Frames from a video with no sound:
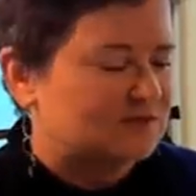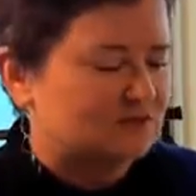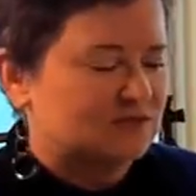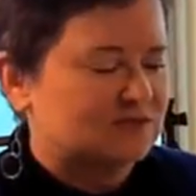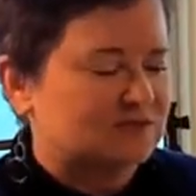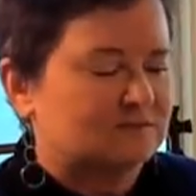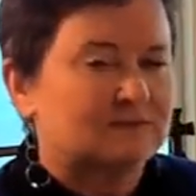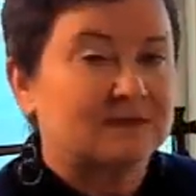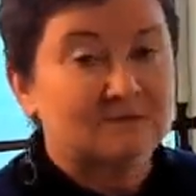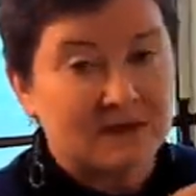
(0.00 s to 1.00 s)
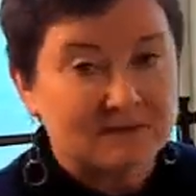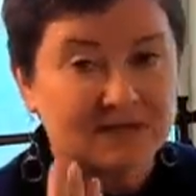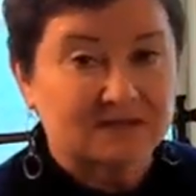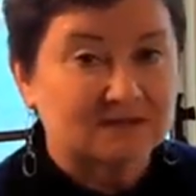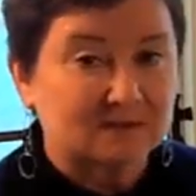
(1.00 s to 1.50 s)
These are just, in my
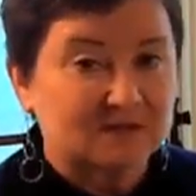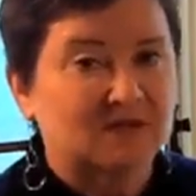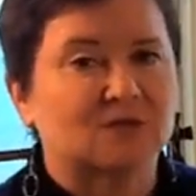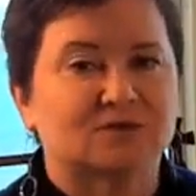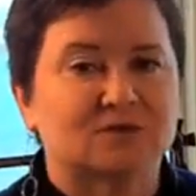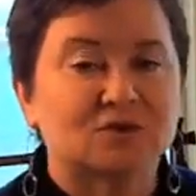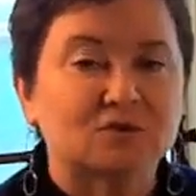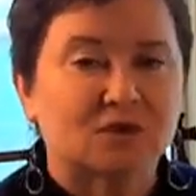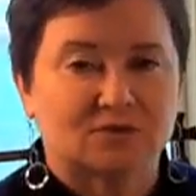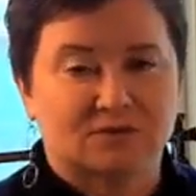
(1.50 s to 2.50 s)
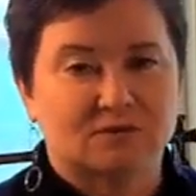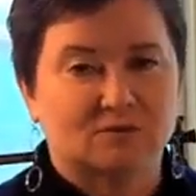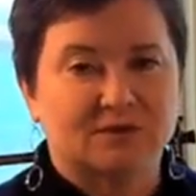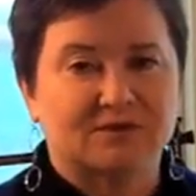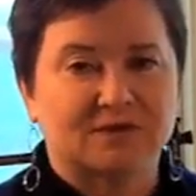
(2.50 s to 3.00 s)
mind, a little bit too close to
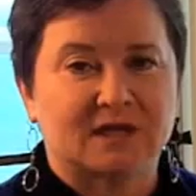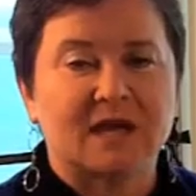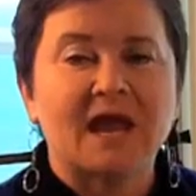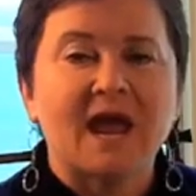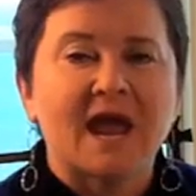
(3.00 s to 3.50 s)
the real thing,